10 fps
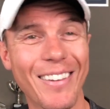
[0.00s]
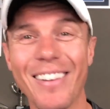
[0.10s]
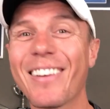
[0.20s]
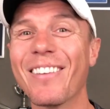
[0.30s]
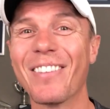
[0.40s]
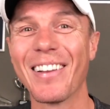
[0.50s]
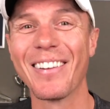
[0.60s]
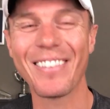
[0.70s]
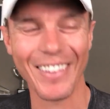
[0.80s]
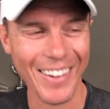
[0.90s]
looking at my
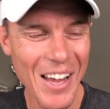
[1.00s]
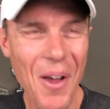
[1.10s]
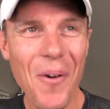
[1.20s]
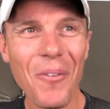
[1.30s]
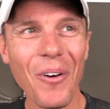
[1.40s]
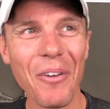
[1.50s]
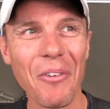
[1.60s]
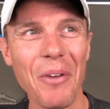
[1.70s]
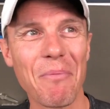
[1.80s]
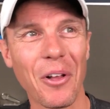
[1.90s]
list here, one
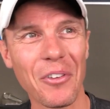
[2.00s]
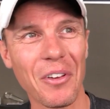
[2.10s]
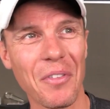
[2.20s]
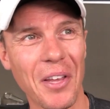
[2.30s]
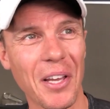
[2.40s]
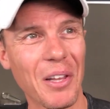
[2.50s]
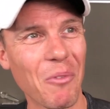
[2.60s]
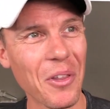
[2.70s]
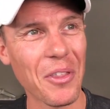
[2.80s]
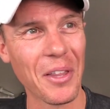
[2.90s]
very positive thing, and then
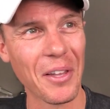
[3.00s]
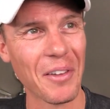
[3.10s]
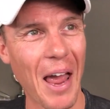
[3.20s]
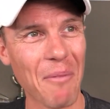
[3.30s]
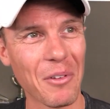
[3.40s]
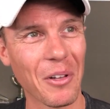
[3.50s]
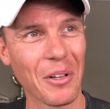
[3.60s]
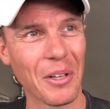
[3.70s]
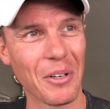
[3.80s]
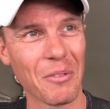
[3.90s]
one thing that's
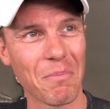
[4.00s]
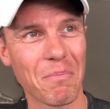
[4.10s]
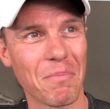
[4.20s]
absolutely just